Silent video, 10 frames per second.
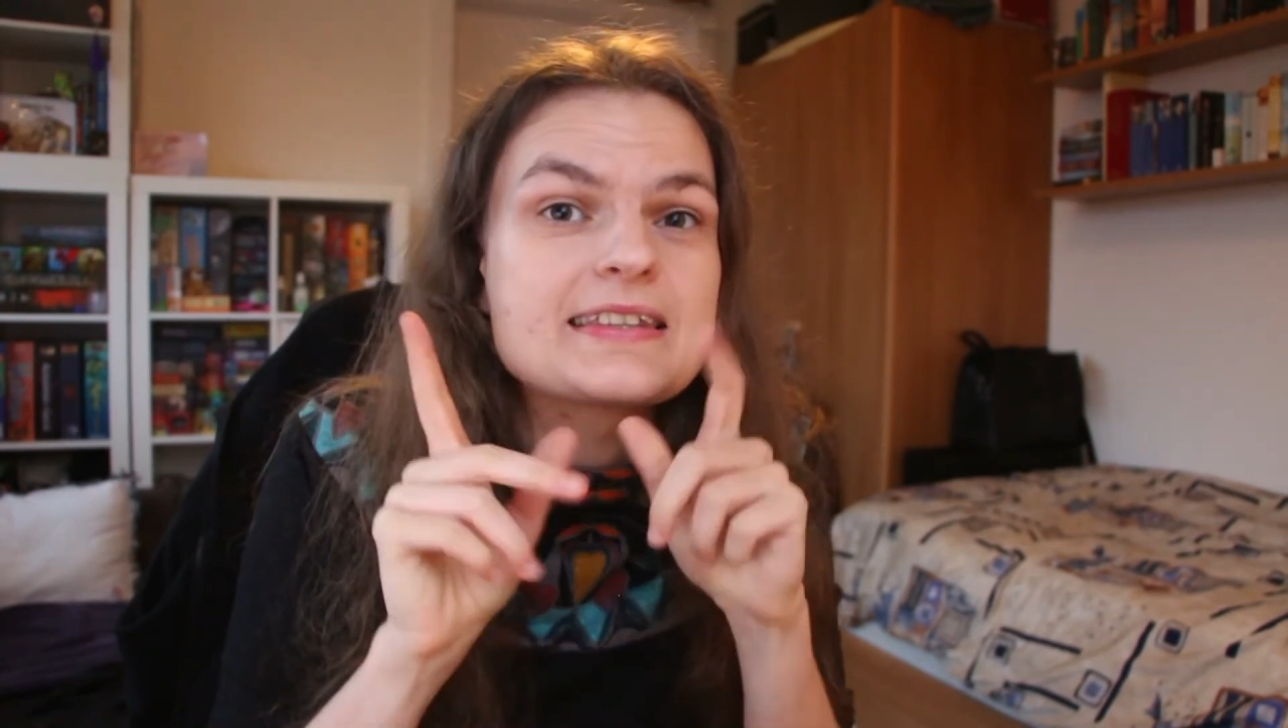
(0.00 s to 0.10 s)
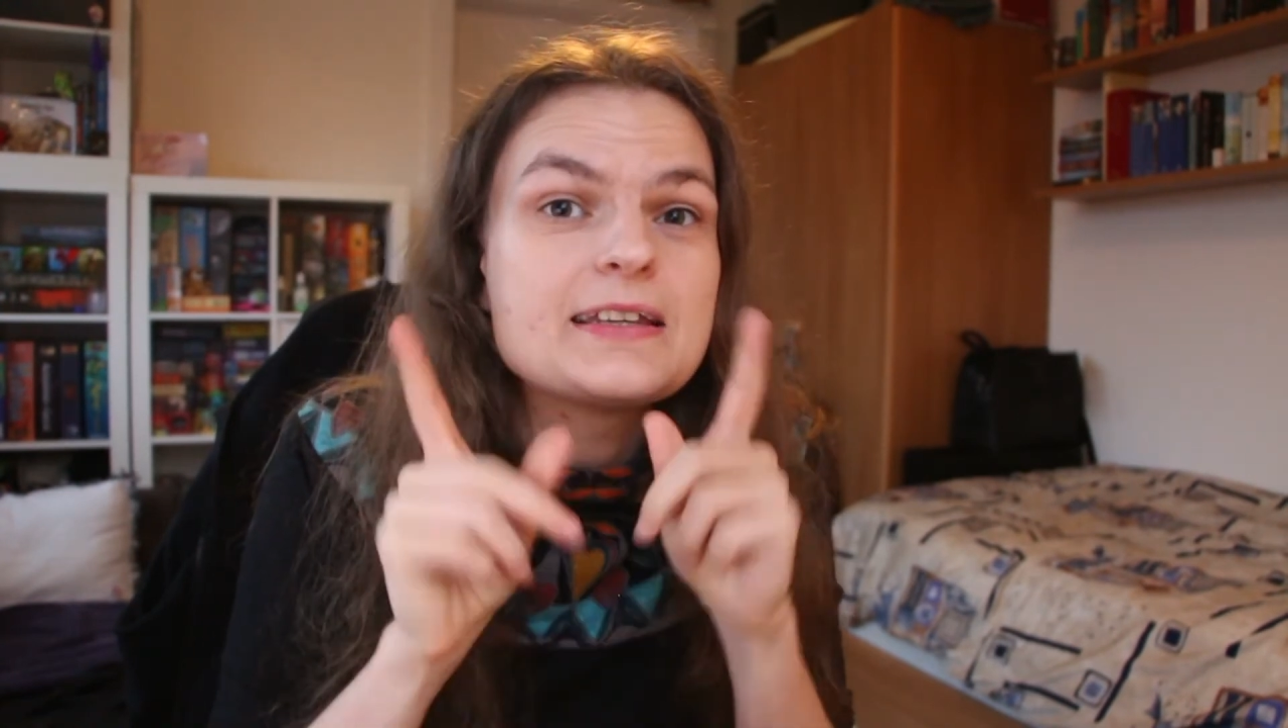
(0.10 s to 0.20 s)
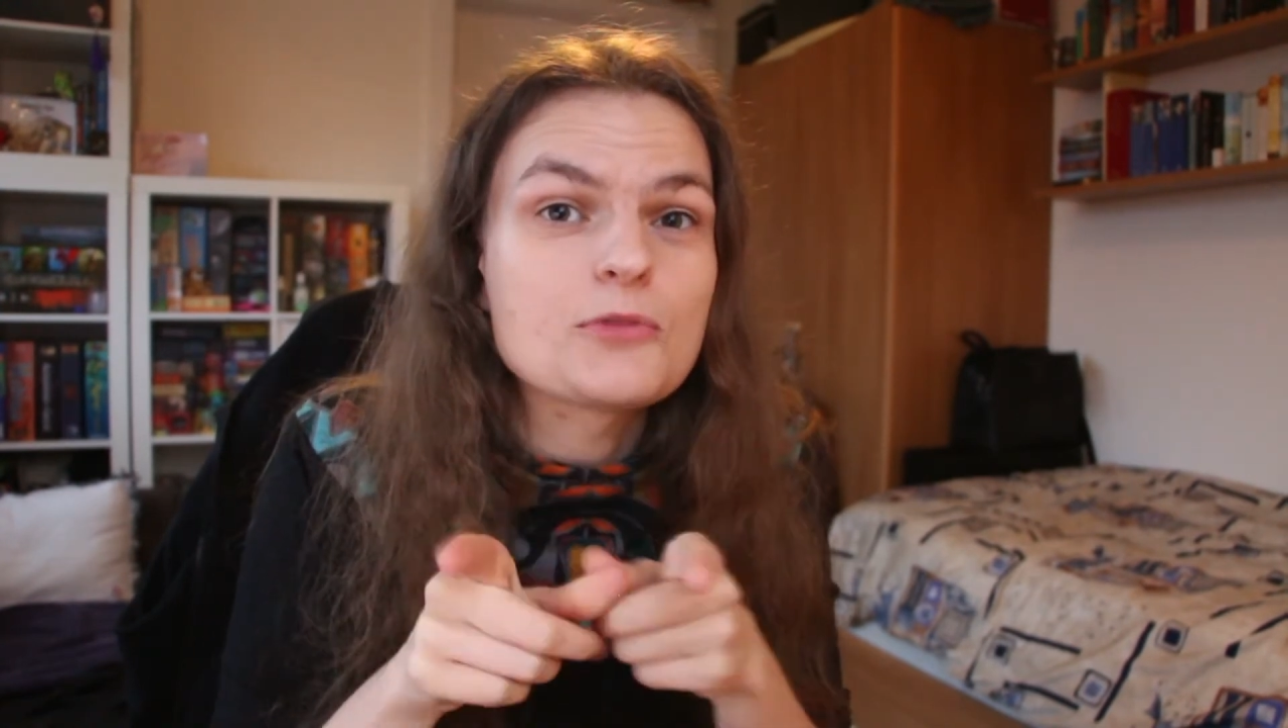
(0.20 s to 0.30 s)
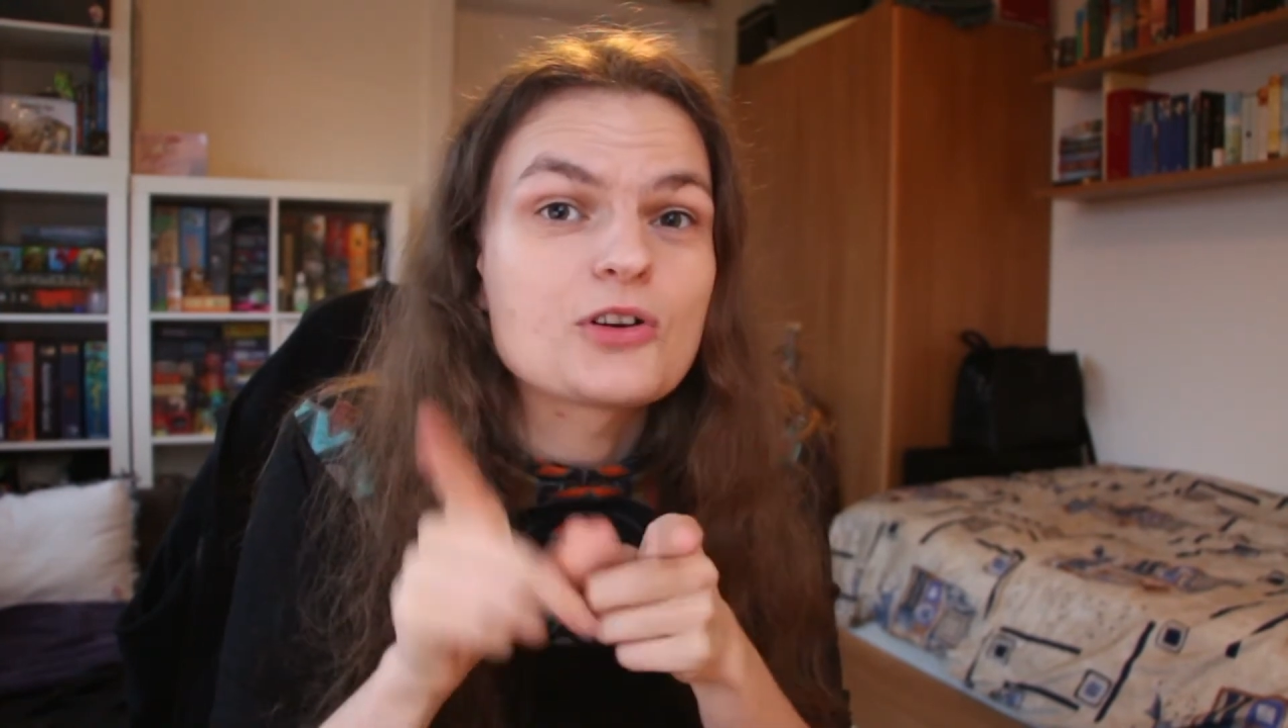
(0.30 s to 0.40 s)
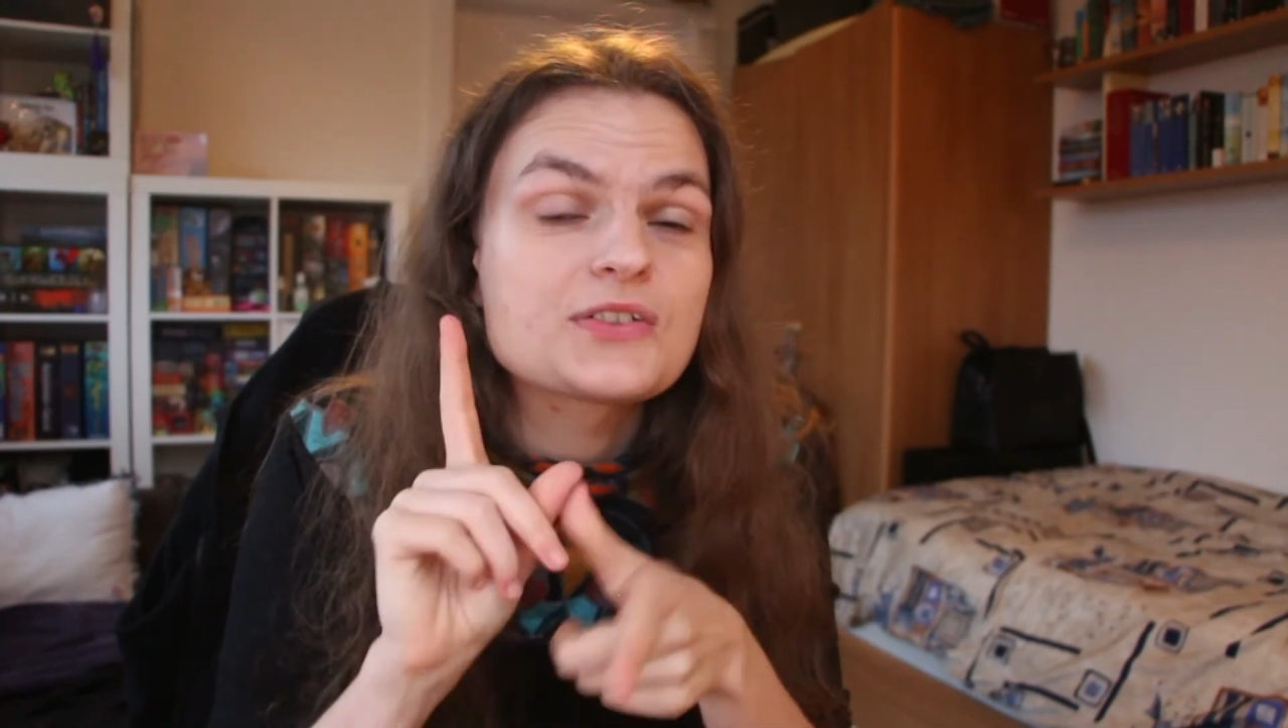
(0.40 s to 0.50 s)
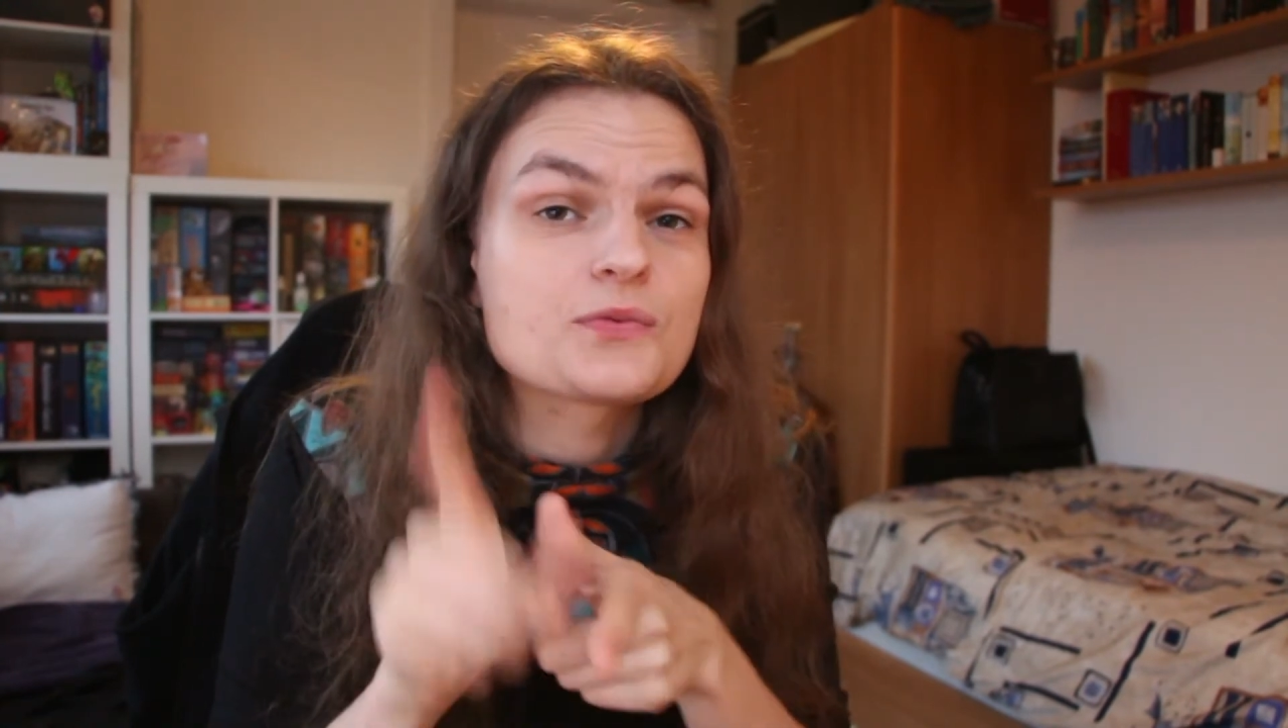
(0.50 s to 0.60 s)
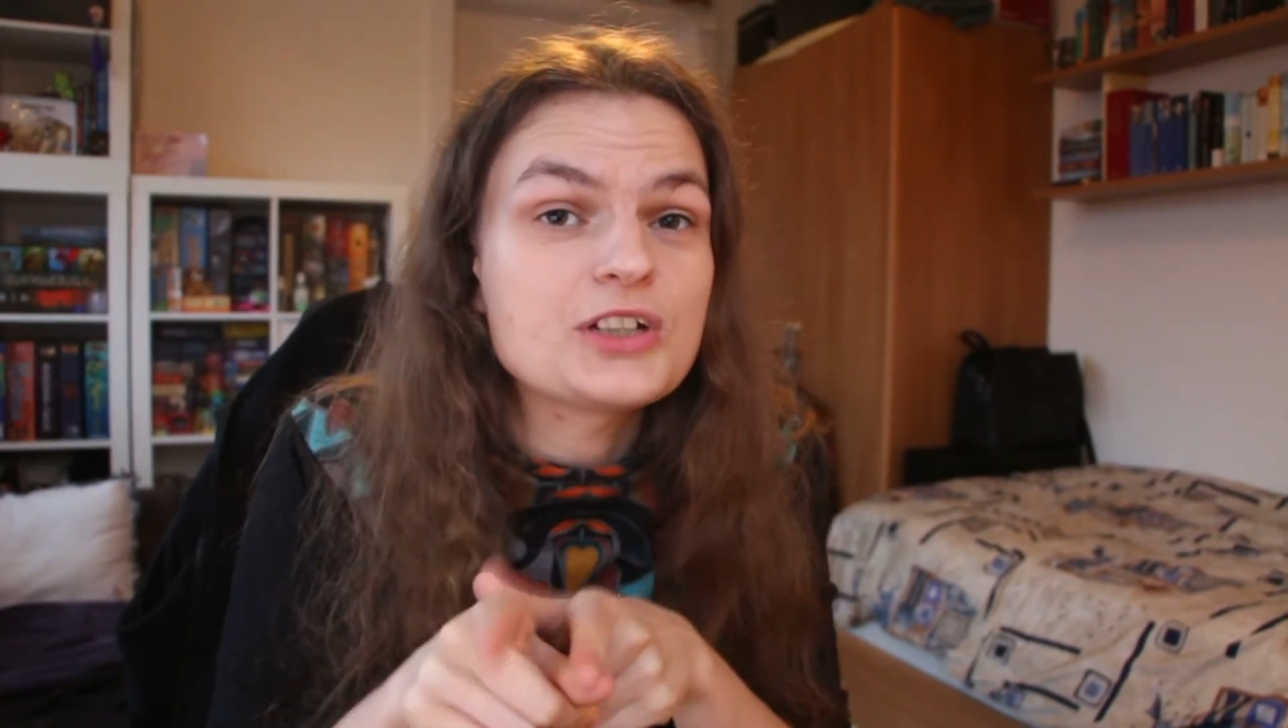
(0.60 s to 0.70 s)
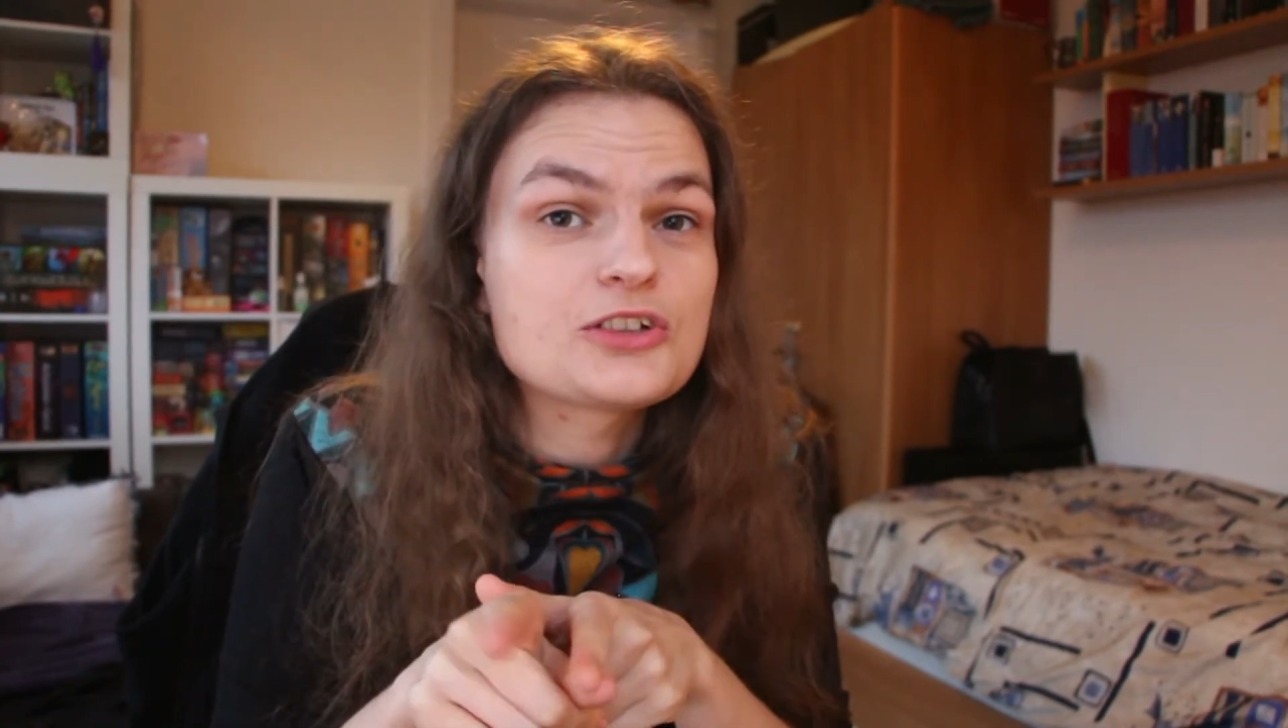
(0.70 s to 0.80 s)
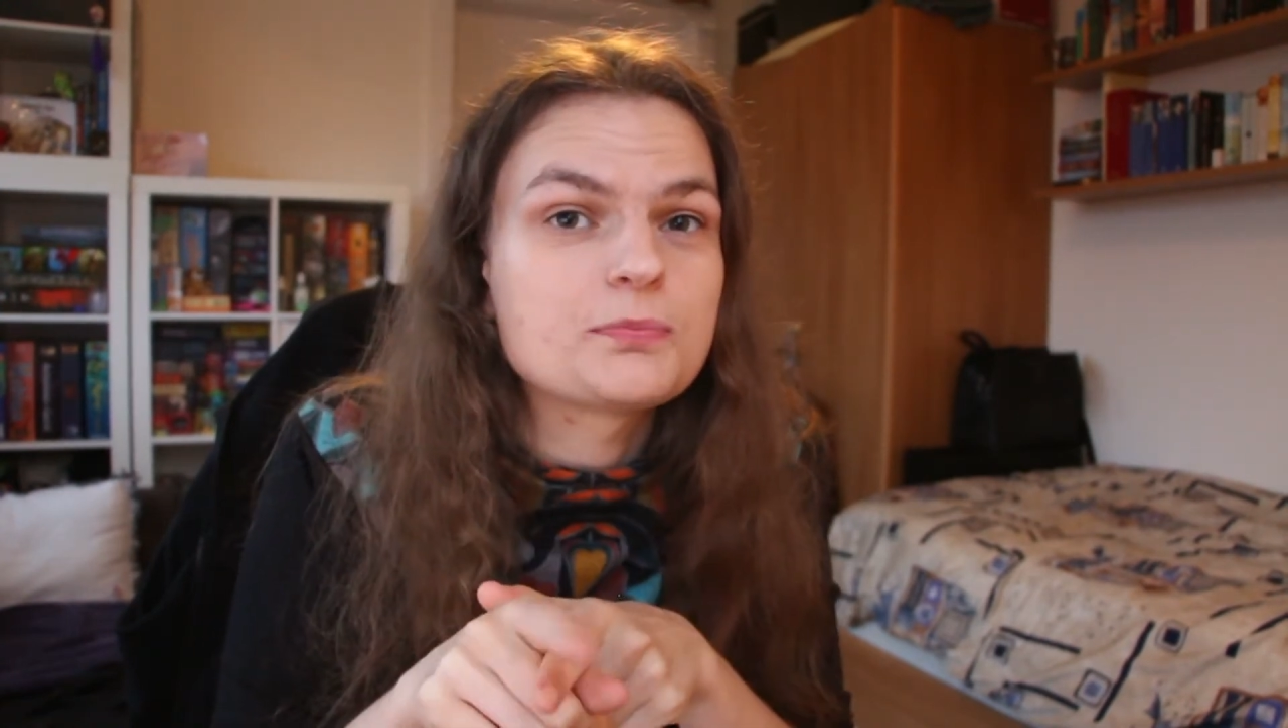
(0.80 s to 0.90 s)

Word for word: demo is free